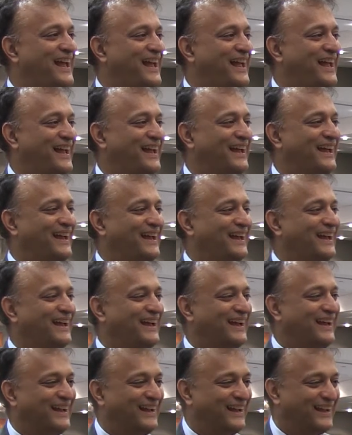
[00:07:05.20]

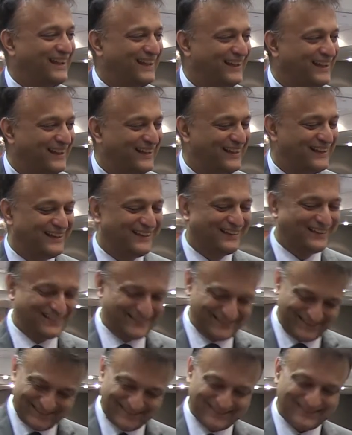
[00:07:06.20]

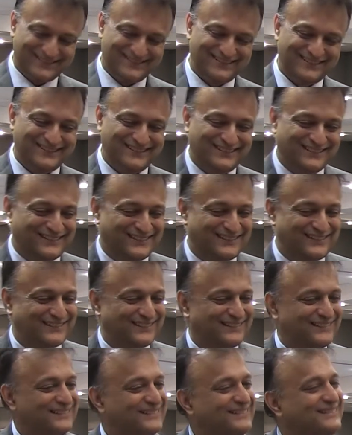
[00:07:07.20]

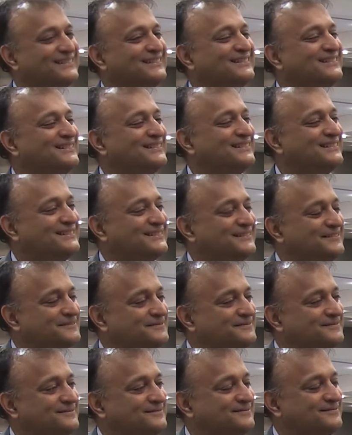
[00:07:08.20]

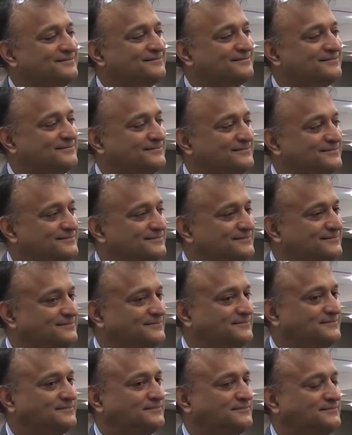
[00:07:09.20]

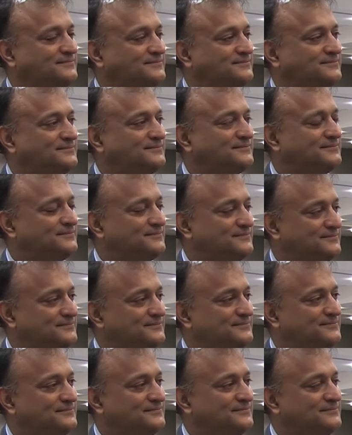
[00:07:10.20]

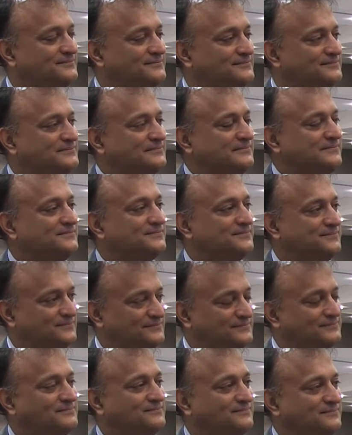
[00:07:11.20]

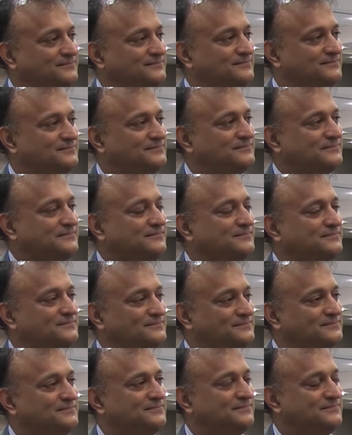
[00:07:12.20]
The person shown says nothing.